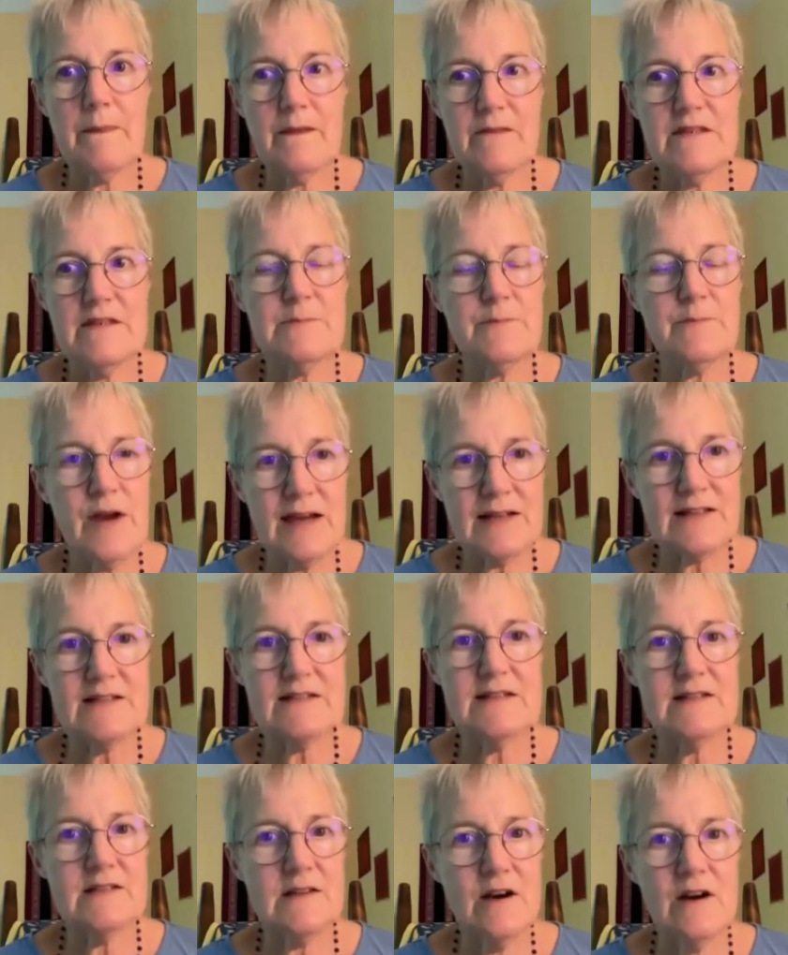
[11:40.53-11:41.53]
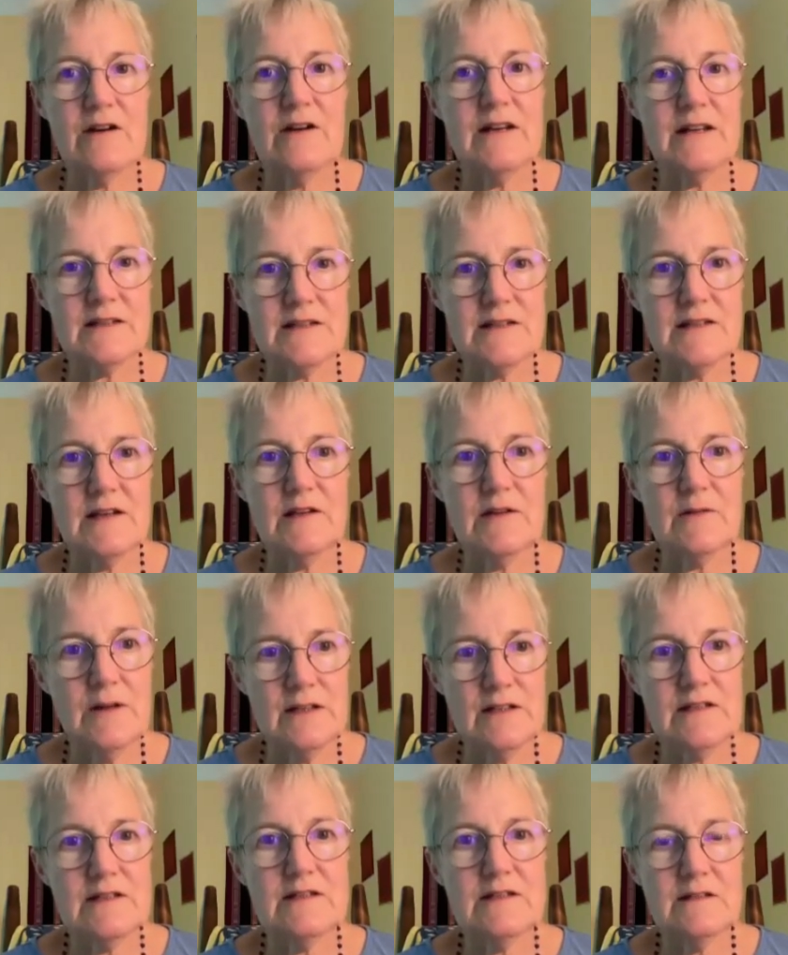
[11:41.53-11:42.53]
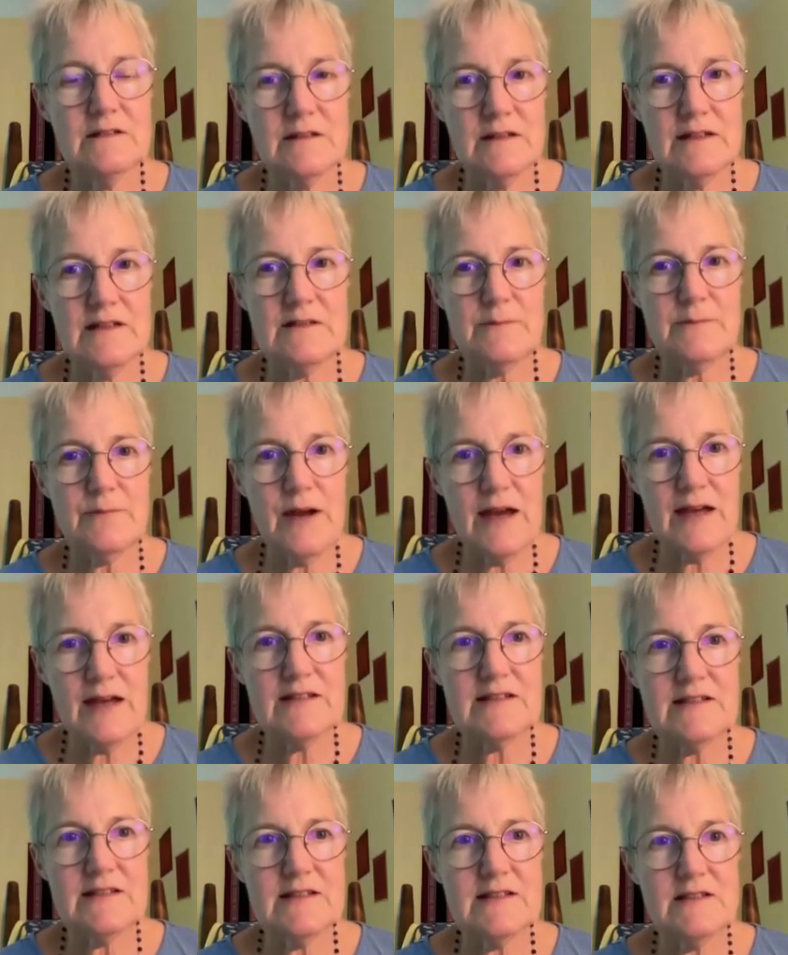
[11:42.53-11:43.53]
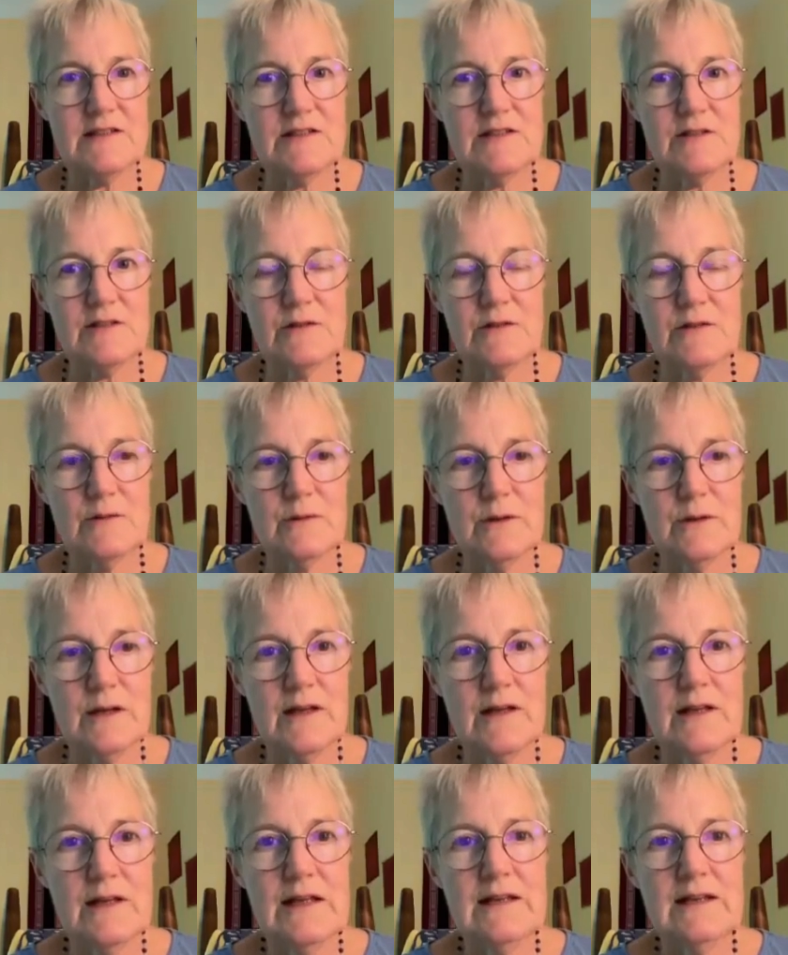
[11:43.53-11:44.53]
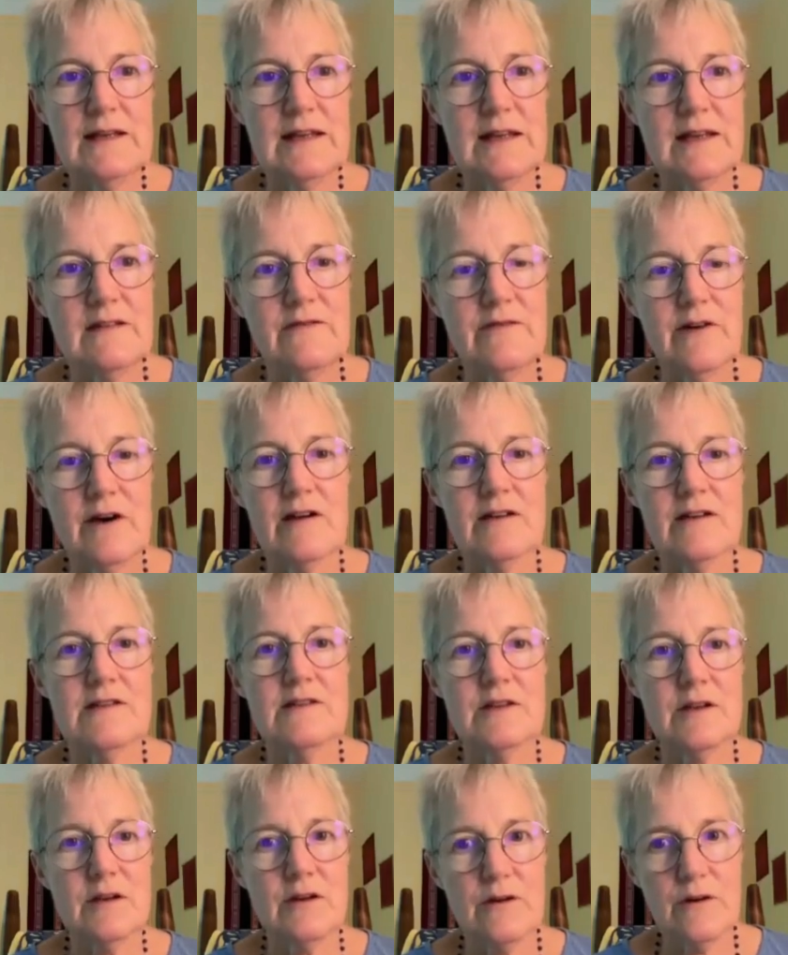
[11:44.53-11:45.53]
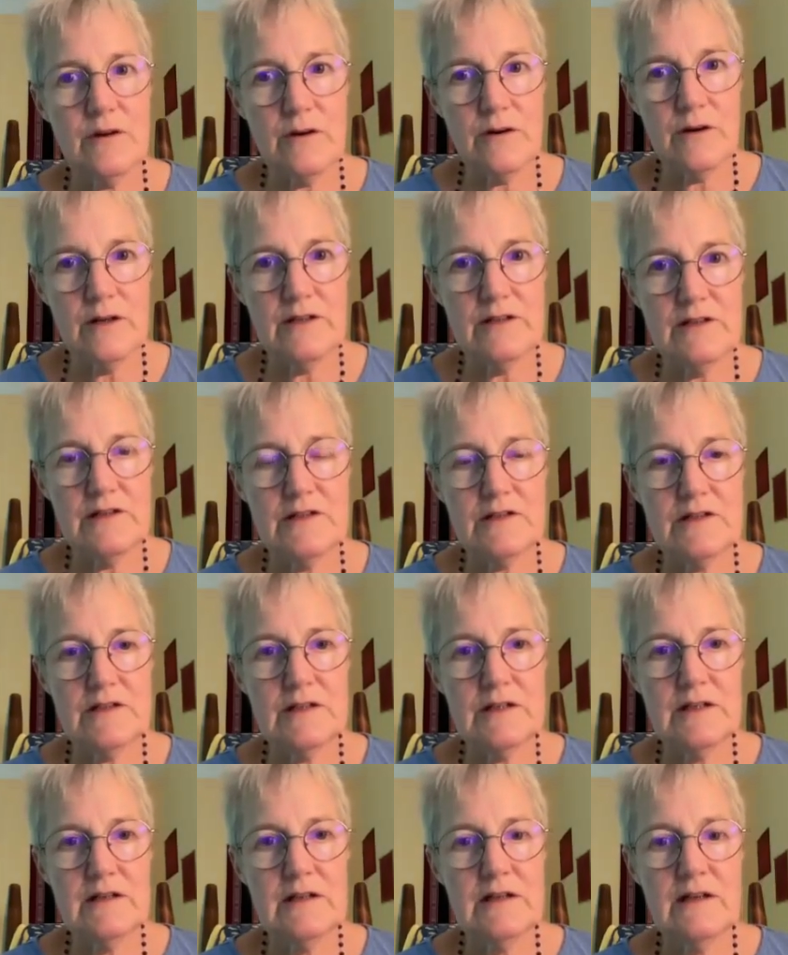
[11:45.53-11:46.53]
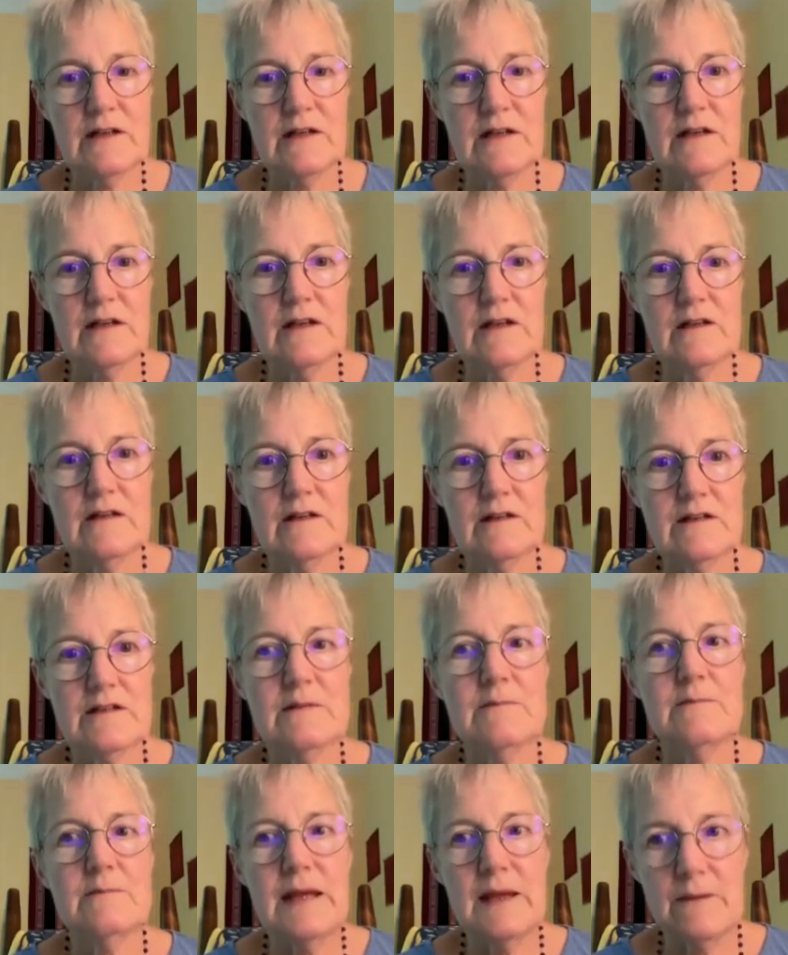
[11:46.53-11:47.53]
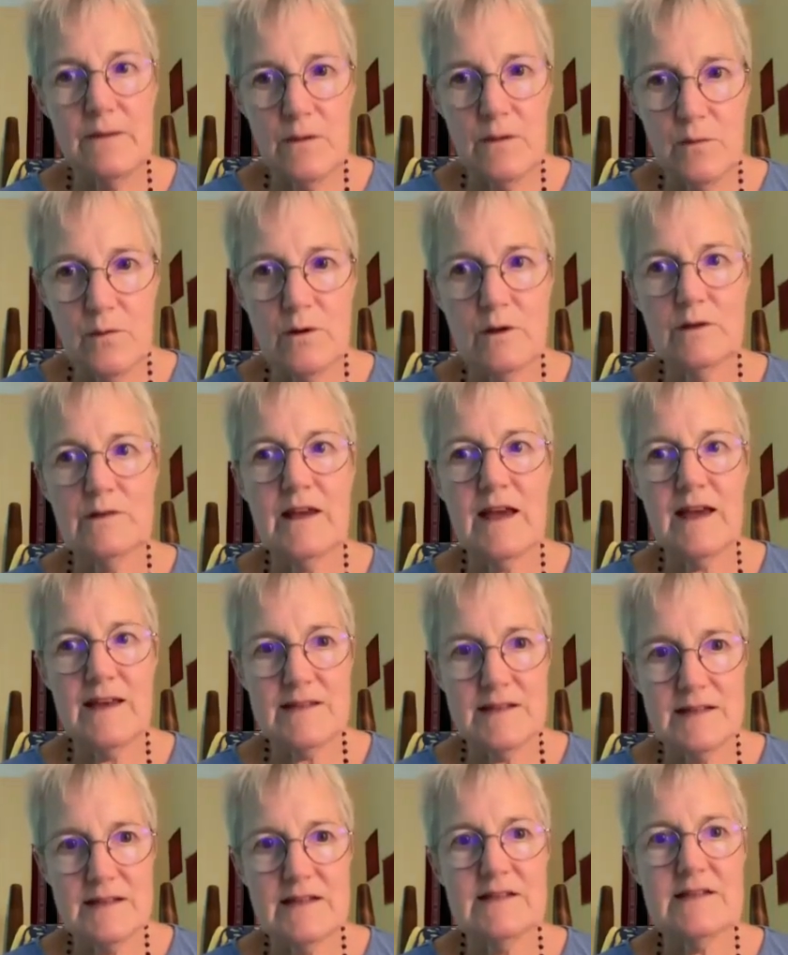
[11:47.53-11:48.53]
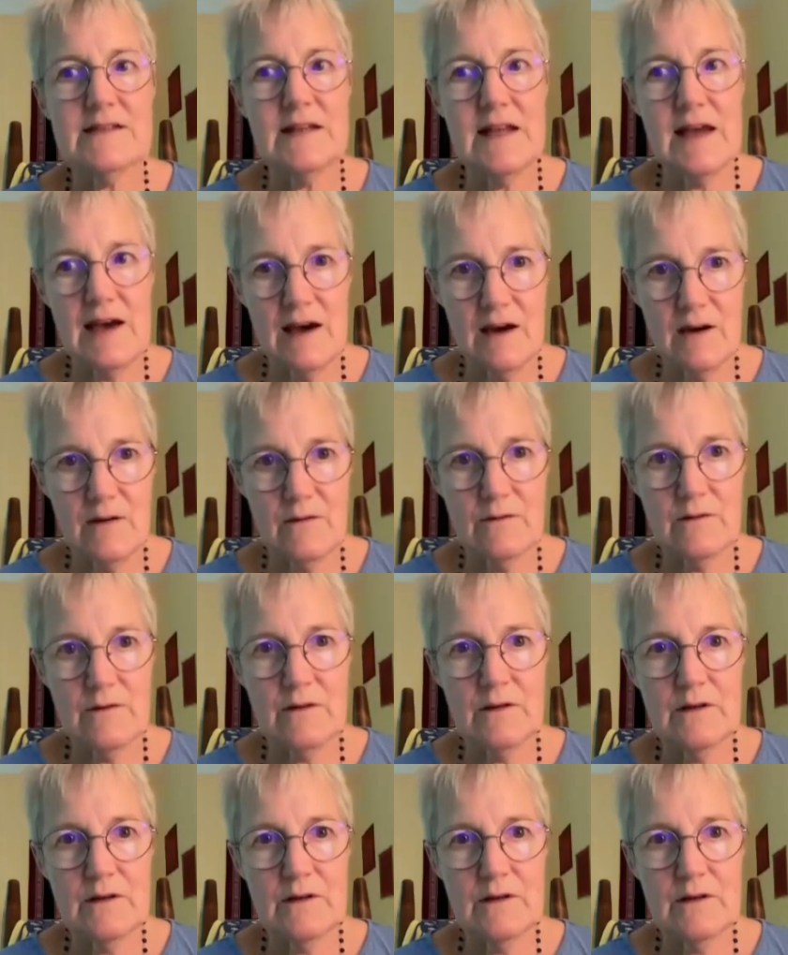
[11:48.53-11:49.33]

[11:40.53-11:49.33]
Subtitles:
these practices are an accelerant. These practices do give us the courage to meet the world as it is now.